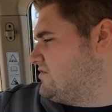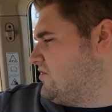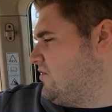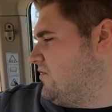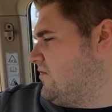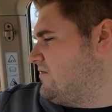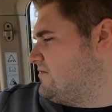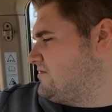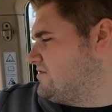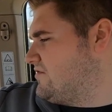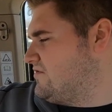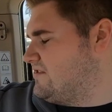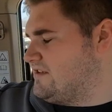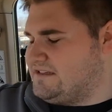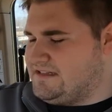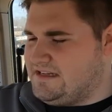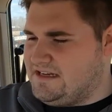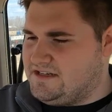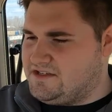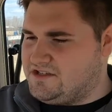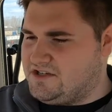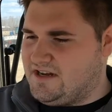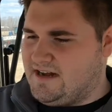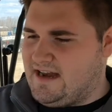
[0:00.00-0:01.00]
So, so the
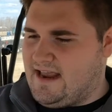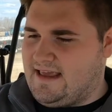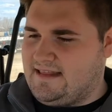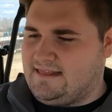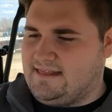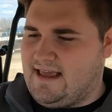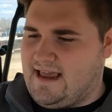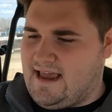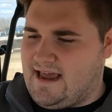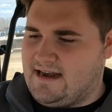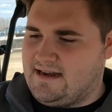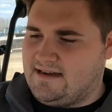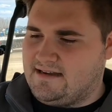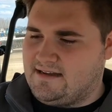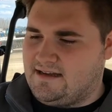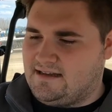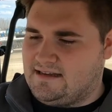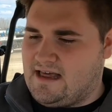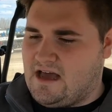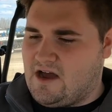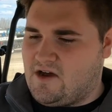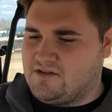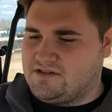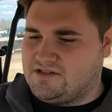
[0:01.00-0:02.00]
teach-in headland
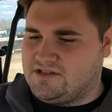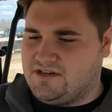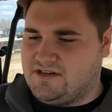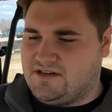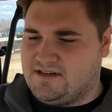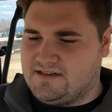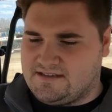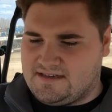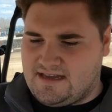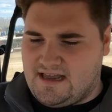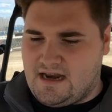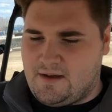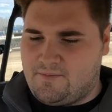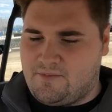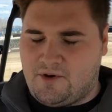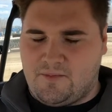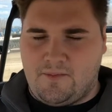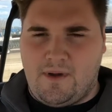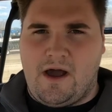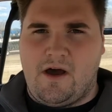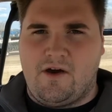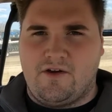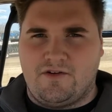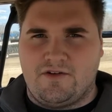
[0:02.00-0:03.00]
allows you to set up your
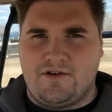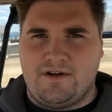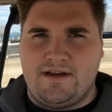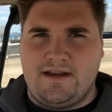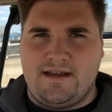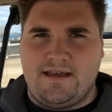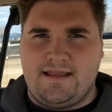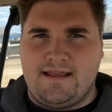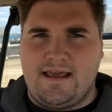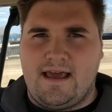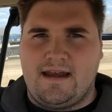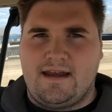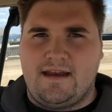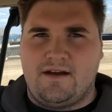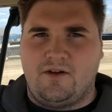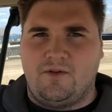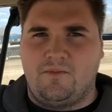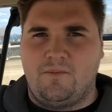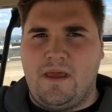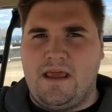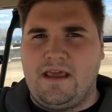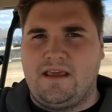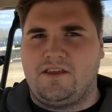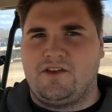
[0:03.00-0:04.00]
boundary and then
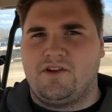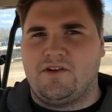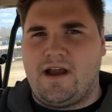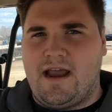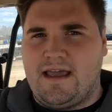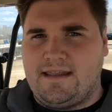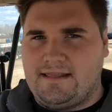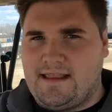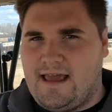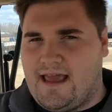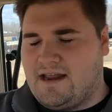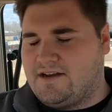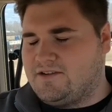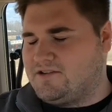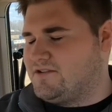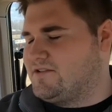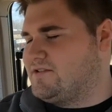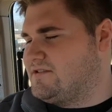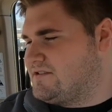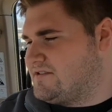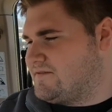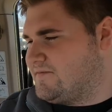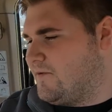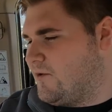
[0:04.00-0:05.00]
it'll make your headland
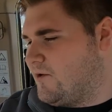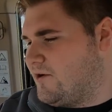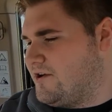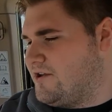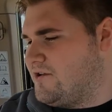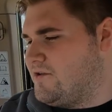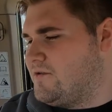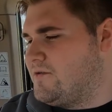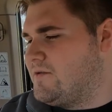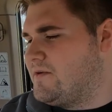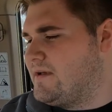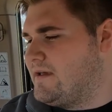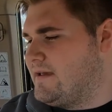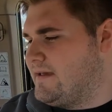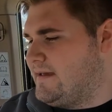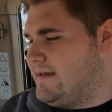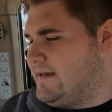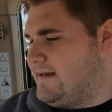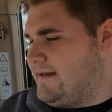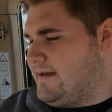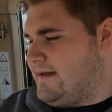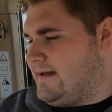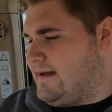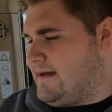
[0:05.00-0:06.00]
turns for you
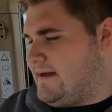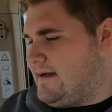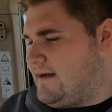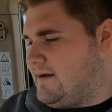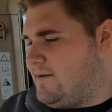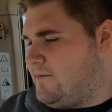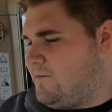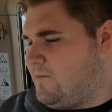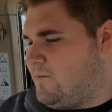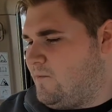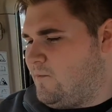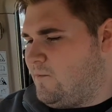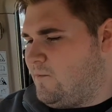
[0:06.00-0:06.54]
uh,